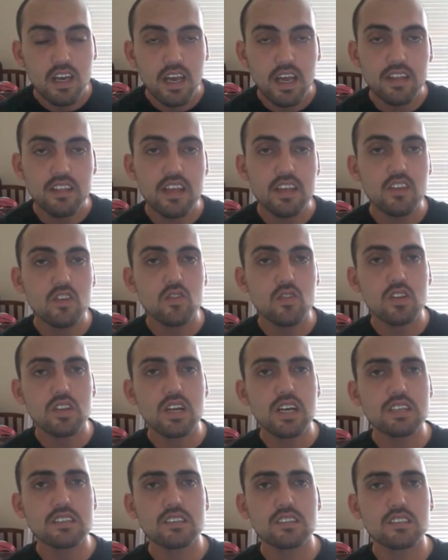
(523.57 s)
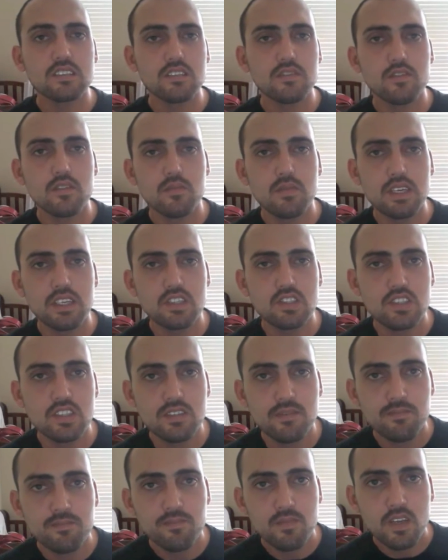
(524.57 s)
And they utilize this
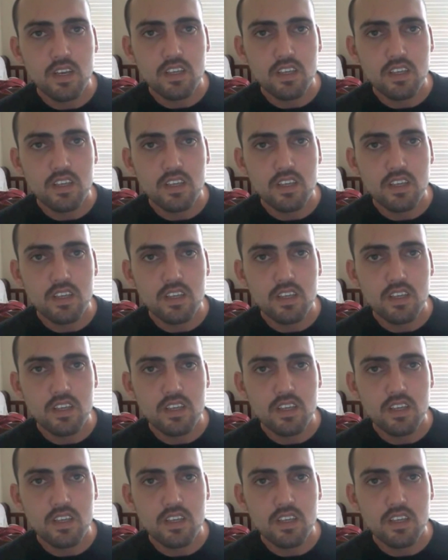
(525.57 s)
information